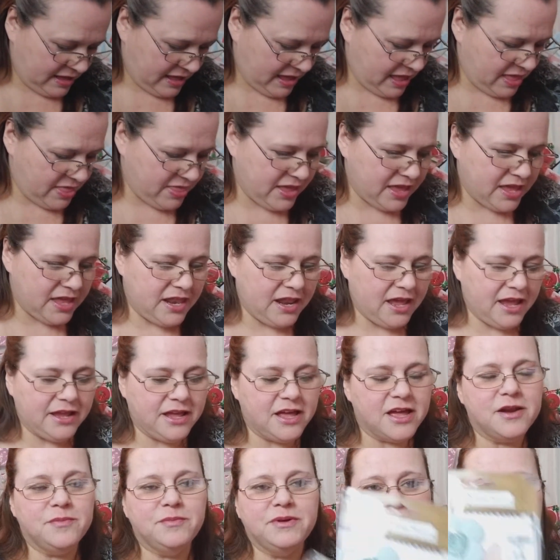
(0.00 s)
And then I
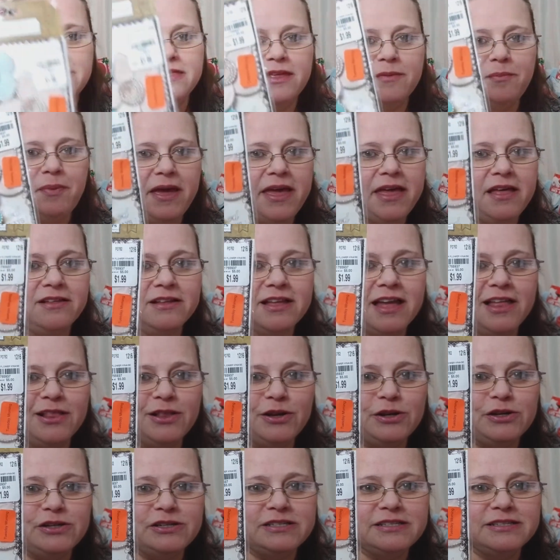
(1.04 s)
got them in the pale
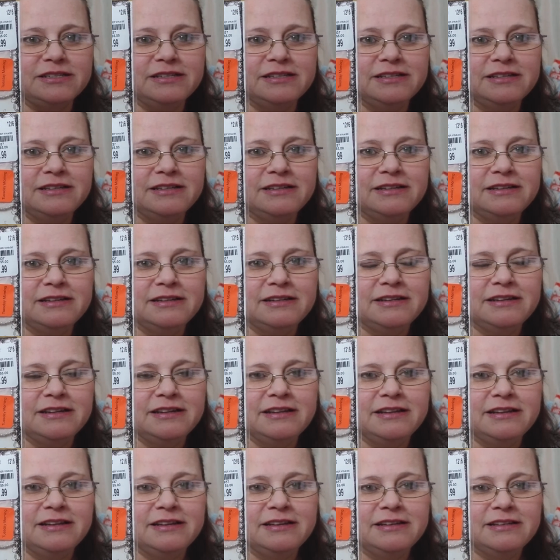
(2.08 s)
colors.
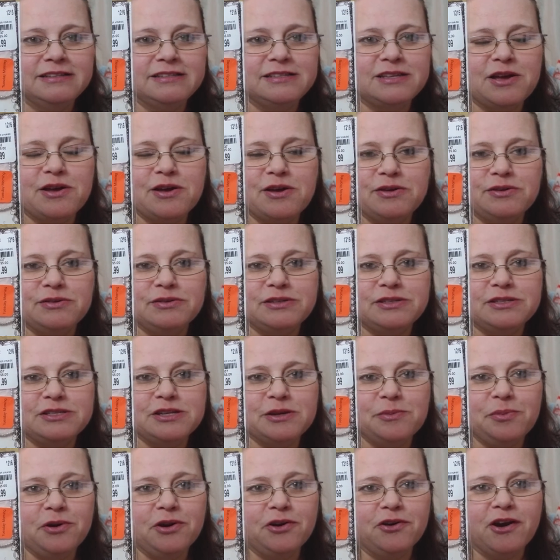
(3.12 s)
So
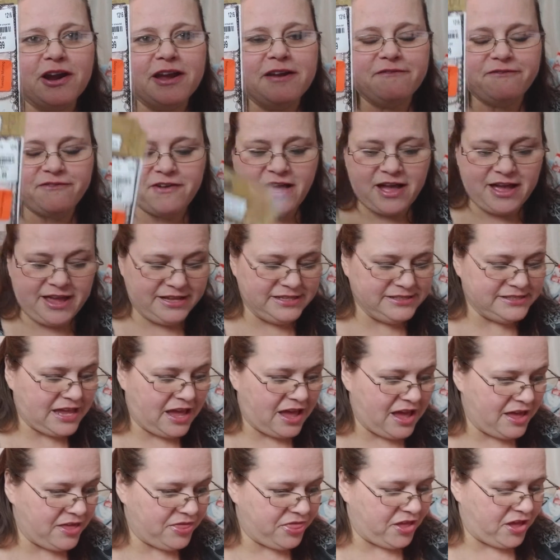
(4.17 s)
super great finds,
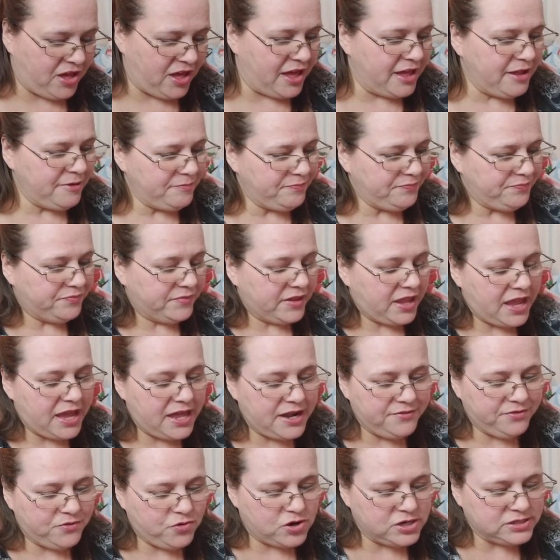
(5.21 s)
I thought. And
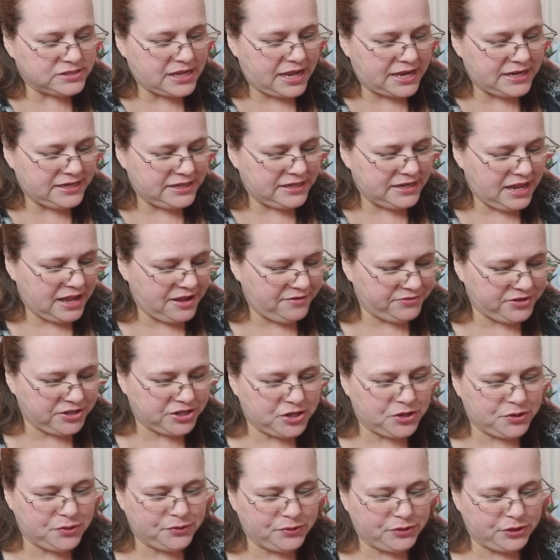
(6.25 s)
of course, I did have to
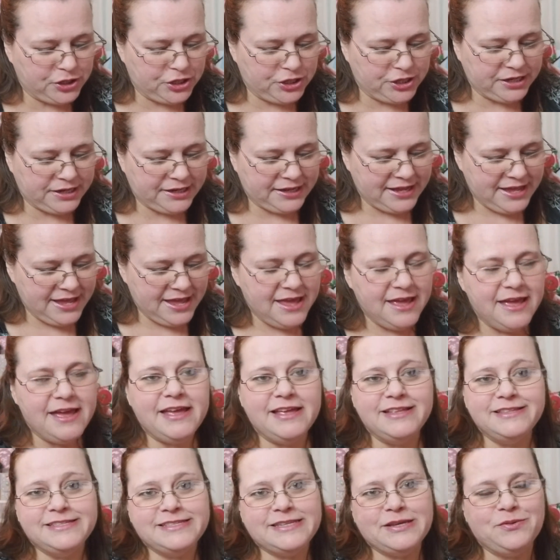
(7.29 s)
go look
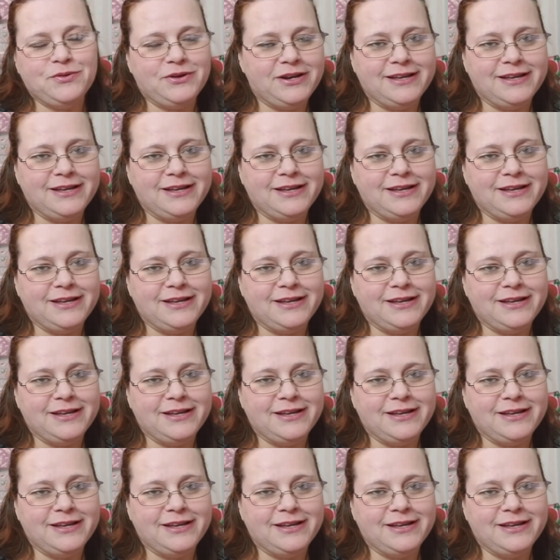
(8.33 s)
and see what